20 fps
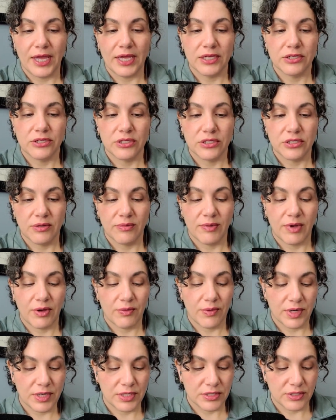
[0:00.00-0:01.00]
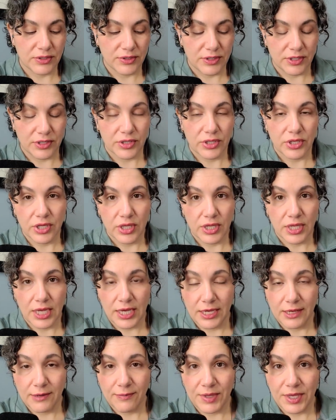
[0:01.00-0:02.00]
anxious about what it's going to look
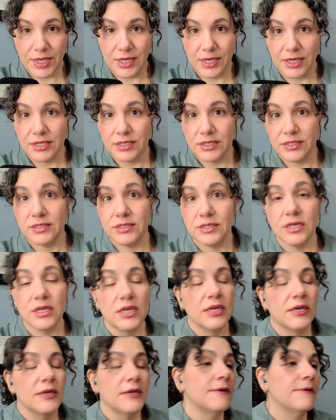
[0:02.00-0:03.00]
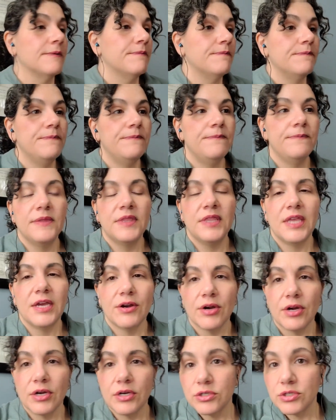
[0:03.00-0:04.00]
like, because
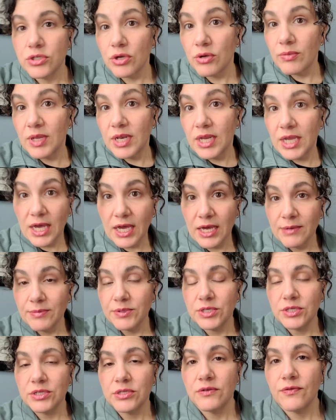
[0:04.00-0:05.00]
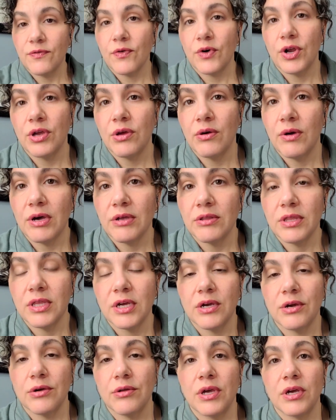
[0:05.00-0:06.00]
there are so many options for you out
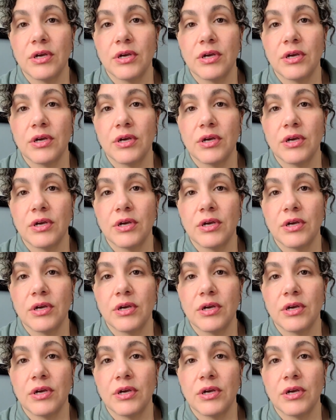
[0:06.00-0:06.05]
there.